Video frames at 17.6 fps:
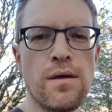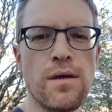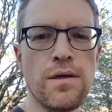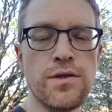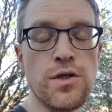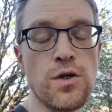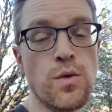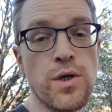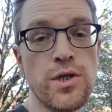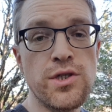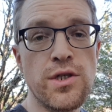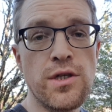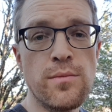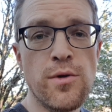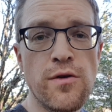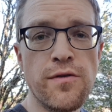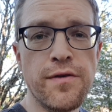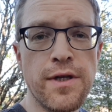It's a question
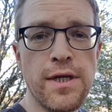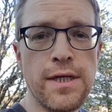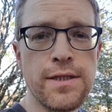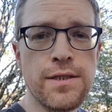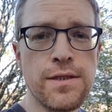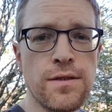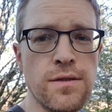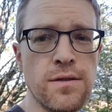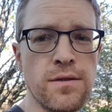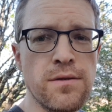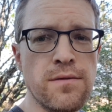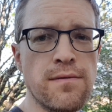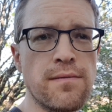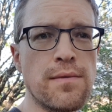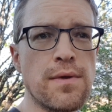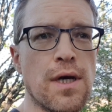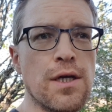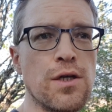I'm often asked, and
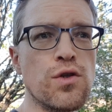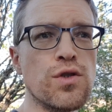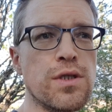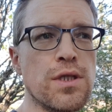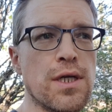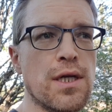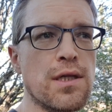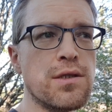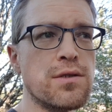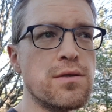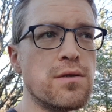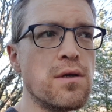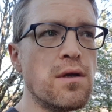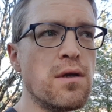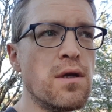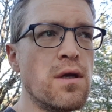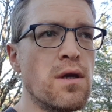I usually answer